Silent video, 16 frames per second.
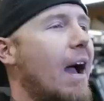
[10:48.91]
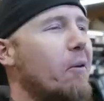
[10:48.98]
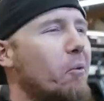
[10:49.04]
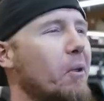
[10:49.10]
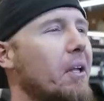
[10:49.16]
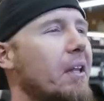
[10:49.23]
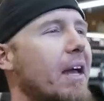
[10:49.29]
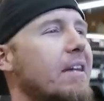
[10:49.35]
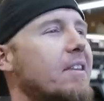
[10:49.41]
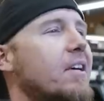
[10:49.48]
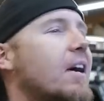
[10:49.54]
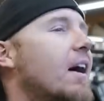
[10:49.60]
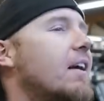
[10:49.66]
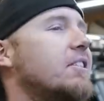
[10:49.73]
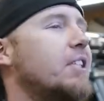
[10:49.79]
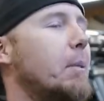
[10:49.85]
I really like the
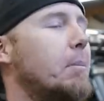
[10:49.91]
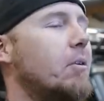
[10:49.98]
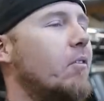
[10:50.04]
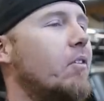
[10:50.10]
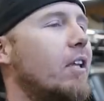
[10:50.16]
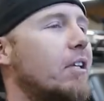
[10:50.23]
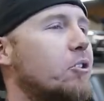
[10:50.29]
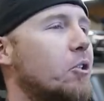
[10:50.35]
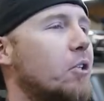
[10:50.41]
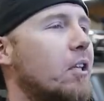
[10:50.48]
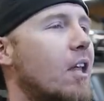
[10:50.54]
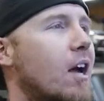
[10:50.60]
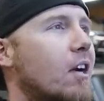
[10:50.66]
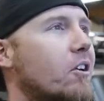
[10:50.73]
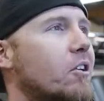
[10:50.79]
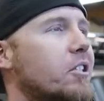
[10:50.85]
concept of electric
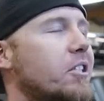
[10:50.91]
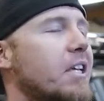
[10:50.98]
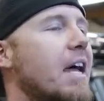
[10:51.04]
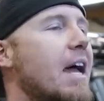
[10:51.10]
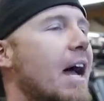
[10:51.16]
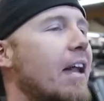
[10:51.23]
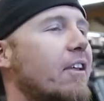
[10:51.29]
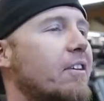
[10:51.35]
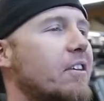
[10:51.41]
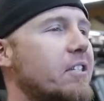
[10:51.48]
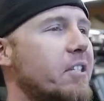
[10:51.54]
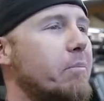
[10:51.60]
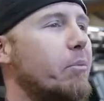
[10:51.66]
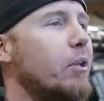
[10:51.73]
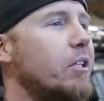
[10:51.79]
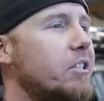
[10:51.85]
lockers. I like the
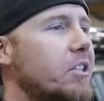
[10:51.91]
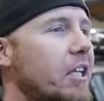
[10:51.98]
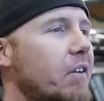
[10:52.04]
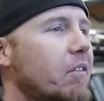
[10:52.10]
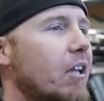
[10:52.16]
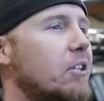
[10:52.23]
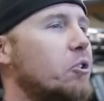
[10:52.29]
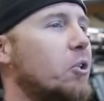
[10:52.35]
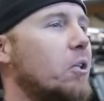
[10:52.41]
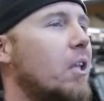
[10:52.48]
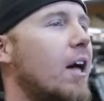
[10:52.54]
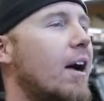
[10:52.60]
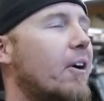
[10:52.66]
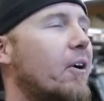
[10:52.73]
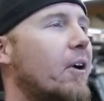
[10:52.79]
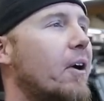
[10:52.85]
simplicity of electric
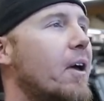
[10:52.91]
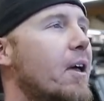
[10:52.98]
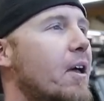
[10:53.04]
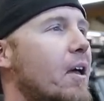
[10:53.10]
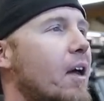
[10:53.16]
locker.